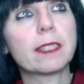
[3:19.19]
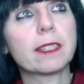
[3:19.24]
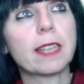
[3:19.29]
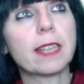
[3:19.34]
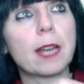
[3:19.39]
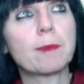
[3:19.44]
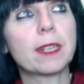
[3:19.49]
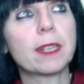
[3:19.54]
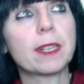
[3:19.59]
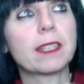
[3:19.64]

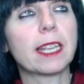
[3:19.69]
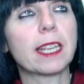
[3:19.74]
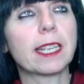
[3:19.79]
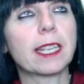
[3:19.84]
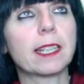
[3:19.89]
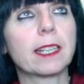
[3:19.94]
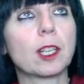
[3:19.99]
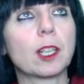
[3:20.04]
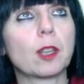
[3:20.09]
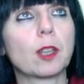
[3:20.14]
Tapping is like
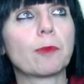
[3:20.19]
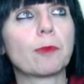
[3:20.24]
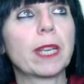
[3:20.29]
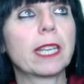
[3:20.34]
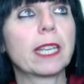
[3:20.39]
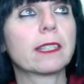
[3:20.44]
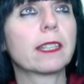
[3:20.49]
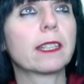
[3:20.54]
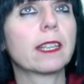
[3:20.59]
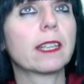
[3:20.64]
a little
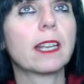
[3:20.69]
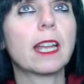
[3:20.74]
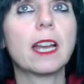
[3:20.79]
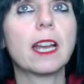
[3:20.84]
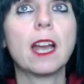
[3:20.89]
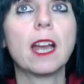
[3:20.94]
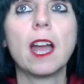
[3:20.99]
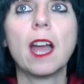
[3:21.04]
painkiller,